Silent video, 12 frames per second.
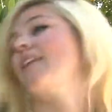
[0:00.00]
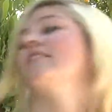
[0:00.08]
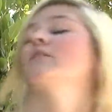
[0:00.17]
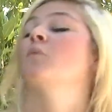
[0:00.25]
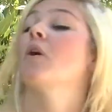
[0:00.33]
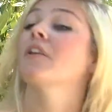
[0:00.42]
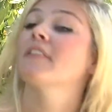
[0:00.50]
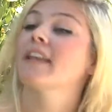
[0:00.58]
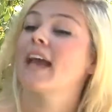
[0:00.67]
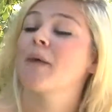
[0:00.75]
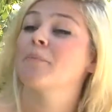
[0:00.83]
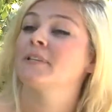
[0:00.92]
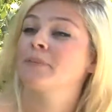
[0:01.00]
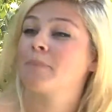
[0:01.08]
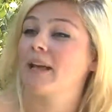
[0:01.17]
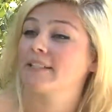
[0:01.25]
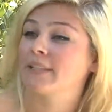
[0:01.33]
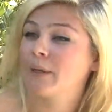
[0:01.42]
There is one on the campus
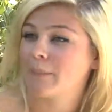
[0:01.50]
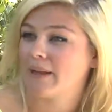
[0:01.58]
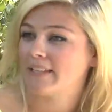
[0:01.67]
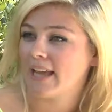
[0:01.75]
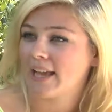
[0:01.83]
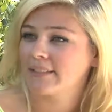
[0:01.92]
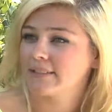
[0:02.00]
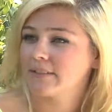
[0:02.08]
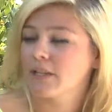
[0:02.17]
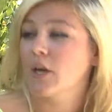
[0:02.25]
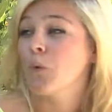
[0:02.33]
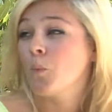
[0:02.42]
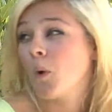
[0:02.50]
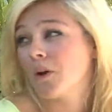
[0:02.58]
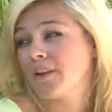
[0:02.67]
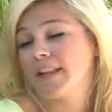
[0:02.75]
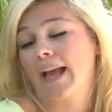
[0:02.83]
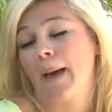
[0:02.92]
of Llengües,
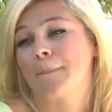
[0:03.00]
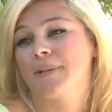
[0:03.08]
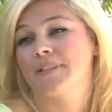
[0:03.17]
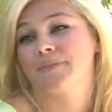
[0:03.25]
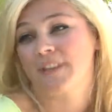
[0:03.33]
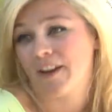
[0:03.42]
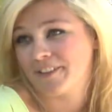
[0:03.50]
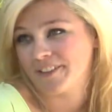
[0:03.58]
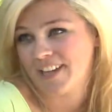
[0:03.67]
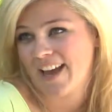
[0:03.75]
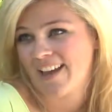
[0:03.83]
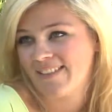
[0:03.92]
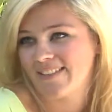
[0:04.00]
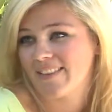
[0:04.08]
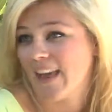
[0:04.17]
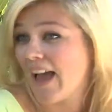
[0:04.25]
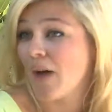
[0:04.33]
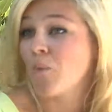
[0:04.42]
one on the campus of Tarangers,
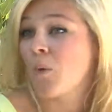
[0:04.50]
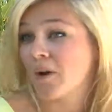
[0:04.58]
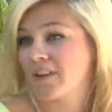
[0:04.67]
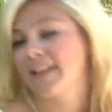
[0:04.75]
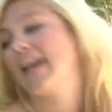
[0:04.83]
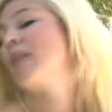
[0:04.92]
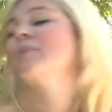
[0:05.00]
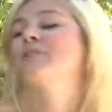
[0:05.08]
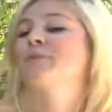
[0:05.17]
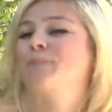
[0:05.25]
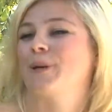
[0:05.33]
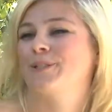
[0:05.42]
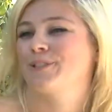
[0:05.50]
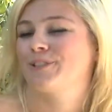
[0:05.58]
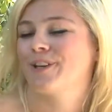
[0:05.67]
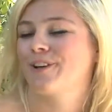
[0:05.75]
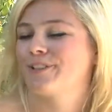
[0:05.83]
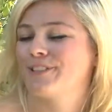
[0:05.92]
and one on the campus of
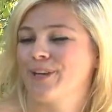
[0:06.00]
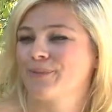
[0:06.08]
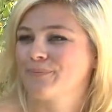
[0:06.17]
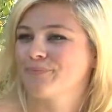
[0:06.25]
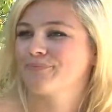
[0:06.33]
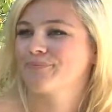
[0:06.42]
Burgessot too.